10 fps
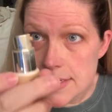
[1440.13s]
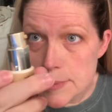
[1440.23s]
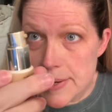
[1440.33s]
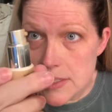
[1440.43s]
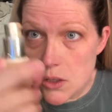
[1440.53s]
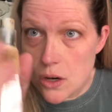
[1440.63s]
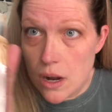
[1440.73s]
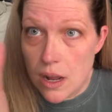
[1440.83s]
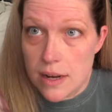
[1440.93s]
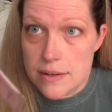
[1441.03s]
dispenser
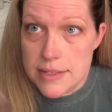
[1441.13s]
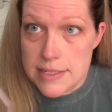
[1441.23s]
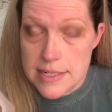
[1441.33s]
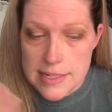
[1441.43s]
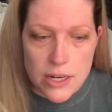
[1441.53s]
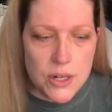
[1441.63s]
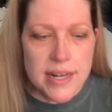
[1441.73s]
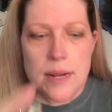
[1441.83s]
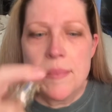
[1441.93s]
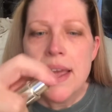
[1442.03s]
on the CC
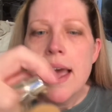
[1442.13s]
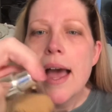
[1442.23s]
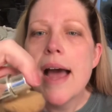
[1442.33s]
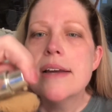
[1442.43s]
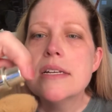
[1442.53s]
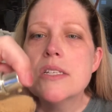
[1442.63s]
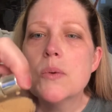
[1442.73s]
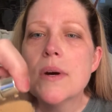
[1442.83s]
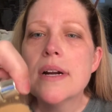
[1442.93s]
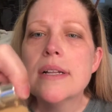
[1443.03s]
cream. I just
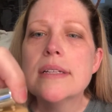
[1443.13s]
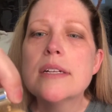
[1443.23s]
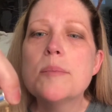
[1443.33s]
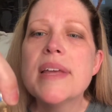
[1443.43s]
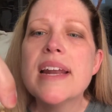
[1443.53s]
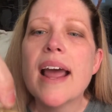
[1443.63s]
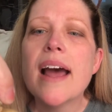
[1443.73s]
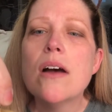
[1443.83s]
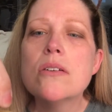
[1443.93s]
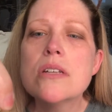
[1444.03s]
squirt a little bit
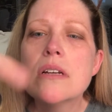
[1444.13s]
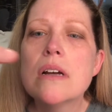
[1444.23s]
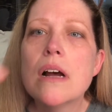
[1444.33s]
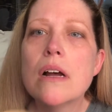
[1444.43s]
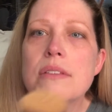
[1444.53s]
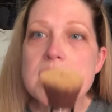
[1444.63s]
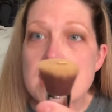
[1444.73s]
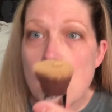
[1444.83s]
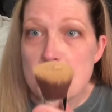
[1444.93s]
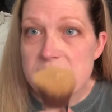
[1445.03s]
out on the
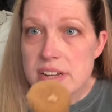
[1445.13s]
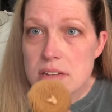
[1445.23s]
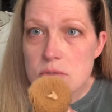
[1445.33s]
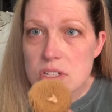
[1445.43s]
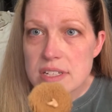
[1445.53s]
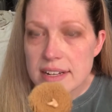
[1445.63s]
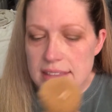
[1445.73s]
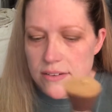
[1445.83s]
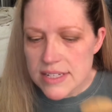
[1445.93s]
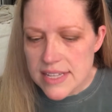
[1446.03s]
top of it, just like
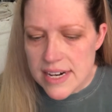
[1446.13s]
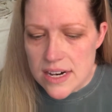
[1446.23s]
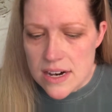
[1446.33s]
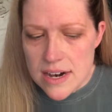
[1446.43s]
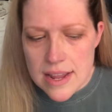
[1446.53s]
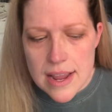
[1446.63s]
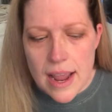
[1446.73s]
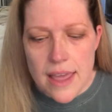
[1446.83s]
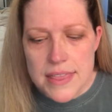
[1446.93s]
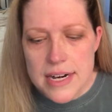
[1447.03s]
that right there.
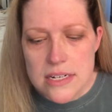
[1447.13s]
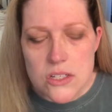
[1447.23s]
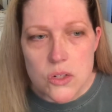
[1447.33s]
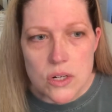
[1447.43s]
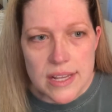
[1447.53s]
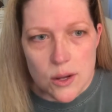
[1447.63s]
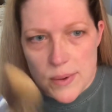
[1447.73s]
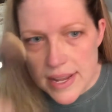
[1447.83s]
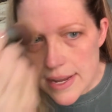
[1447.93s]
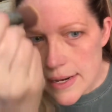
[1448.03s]
And then I just sort of go
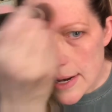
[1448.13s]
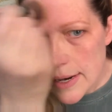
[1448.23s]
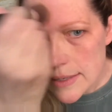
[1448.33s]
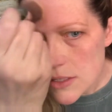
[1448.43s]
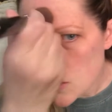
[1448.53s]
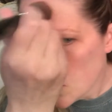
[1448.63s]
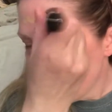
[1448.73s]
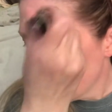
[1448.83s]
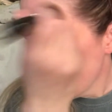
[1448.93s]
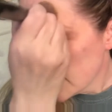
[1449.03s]
in and I start
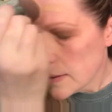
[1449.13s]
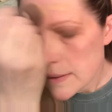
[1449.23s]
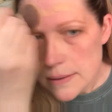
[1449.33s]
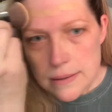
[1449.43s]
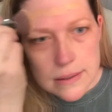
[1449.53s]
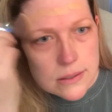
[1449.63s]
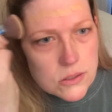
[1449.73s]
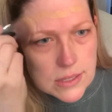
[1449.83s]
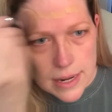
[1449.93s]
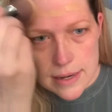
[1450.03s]
working,
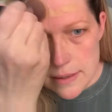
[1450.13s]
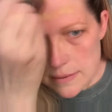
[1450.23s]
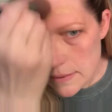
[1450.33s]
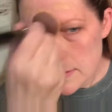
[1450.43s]
just kind of,